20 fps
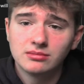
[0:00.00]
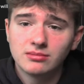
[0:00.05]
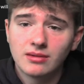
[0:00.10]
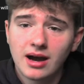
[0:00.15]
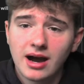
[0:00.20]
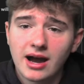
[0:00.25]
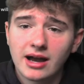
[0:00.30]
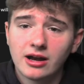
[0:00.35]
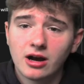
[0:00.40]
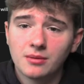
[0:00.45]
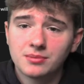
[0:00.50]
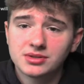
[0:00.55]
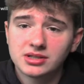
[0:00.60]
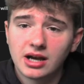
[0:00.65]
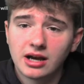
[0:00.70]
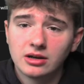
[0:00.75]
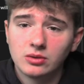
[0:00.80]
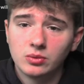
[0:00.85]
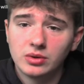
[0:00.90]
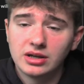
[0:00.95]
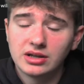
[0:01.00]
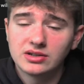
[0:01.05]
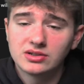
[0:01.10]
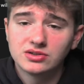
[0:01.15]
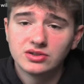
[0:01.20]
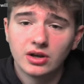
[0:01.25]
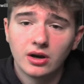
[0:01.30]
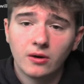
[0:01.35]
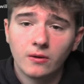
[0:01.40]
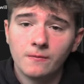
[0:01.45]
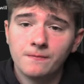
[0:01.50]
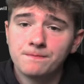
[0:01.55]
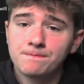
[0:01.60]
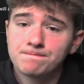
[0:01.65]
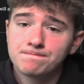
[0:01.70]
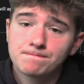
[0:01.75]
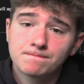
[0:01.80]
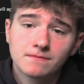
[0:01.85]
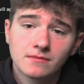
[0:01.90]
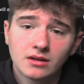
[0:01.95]
high upside weeks. So
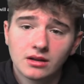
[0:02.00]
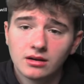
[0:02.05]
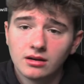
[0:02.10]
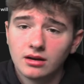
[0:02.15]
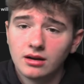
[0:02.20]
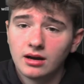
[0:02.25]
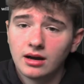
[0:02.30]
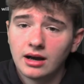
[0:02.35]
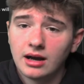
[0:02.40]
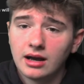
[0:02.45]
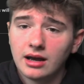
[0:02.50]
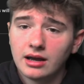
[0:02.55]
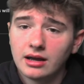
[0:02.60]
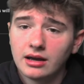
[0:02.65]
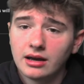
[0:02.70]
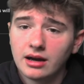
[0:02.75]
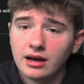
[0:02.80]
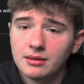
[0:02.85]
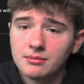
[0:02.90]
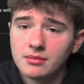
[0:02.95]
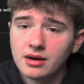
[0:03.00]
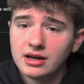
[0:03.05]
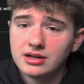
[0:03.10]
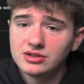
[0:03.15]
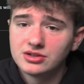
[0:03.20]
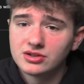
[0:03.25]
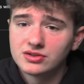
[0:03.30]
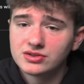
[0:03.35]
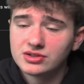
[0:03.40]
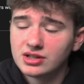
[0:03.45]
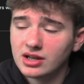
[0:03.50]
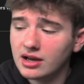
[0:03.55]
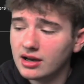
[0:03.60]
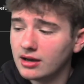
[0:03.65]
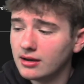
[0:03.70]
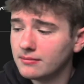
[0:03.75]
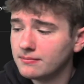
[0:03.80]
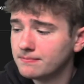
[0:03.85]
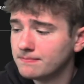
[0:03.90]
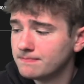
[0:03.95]
I might just go